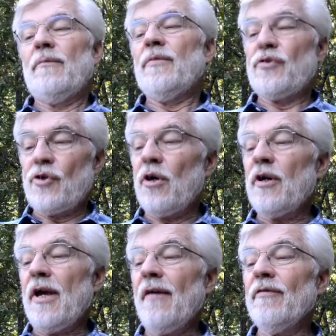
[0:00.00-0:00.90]
the
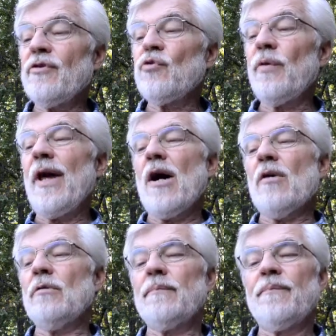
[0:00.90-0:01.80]
starry heavens
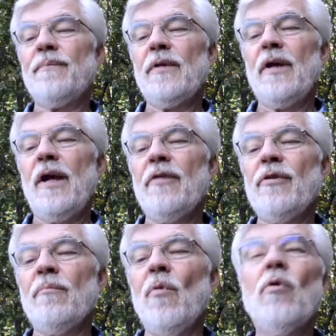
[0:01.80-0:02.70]
without, and
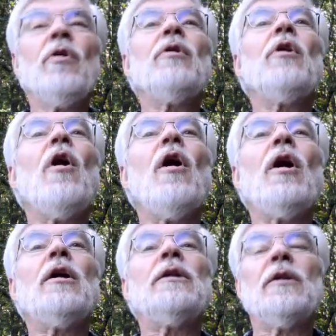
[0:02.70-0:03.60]
the moral
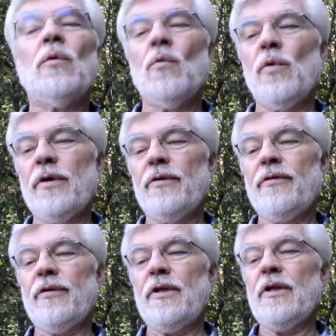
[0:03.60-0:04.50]
law
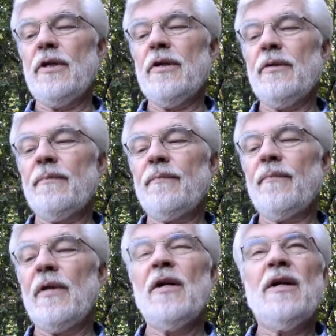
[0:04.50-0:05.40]
within."
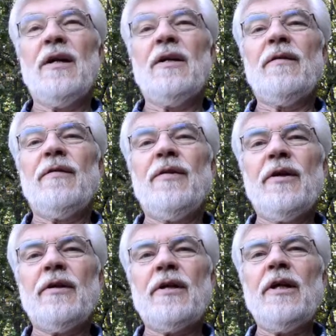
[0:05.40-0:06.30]

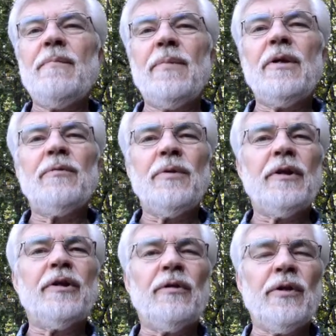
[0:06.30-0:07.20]
There can be
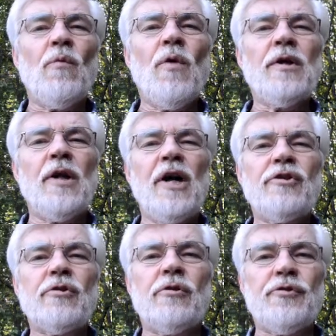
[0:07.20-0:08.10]
really only one
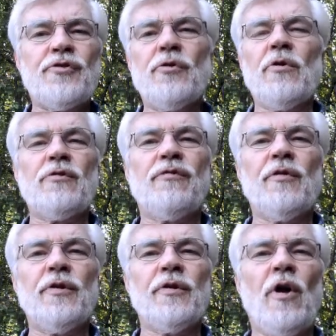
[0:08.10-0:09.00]
logical source
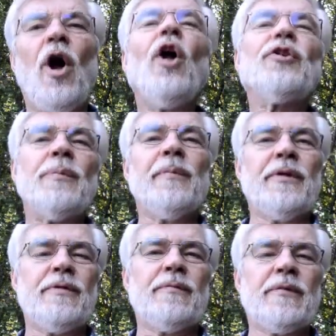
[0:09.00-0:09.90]
for an ultimate